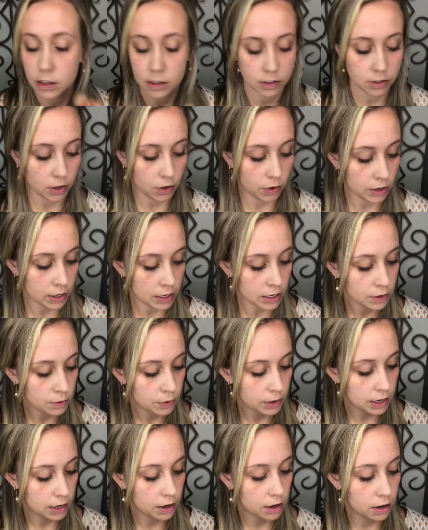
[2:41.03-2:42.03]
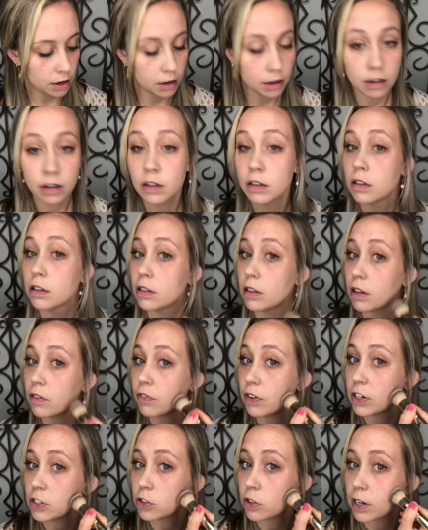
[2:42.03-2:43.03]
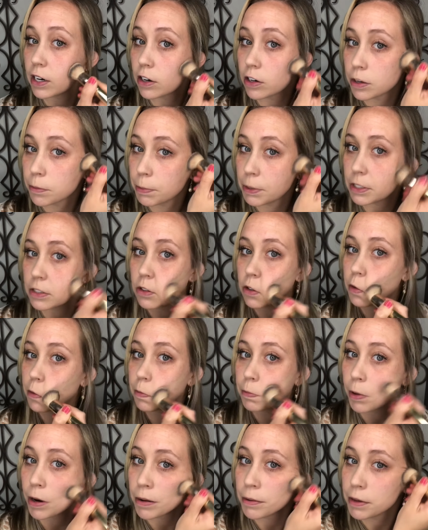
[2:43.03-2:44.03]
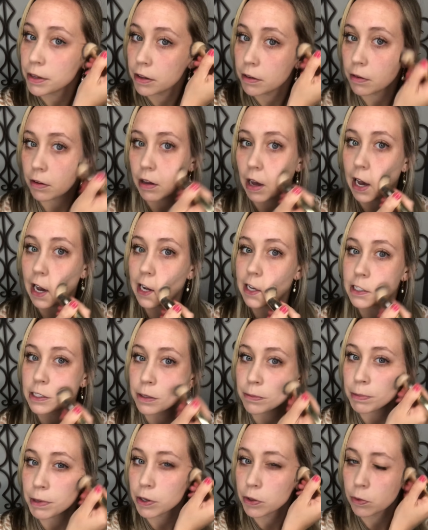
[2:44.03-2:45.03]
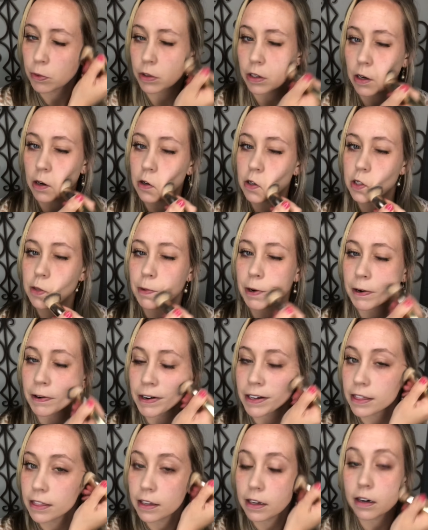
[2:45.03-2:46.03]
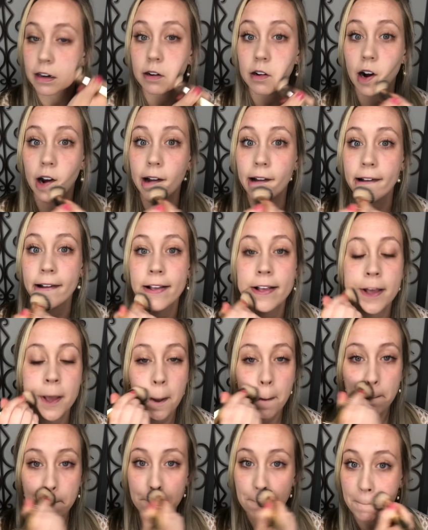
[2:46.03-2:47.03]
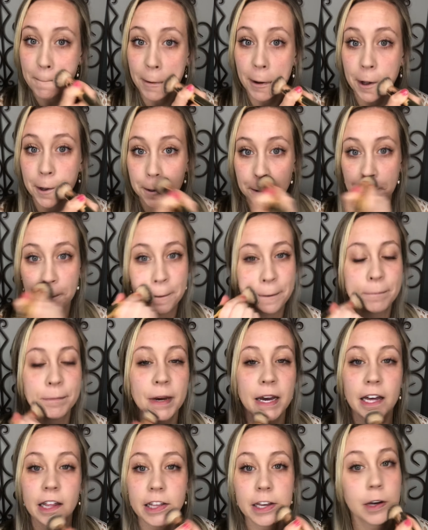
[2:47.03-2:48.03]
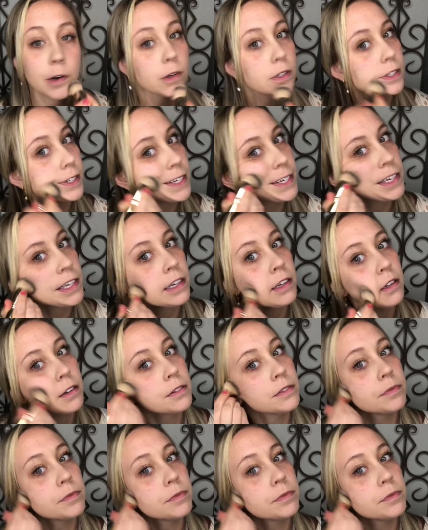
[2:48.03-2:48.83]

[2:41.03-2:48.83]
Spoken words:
So anywhere that facial hair could be, so probably the highest a beard would go is about right there, right? All around the mouth, goatee.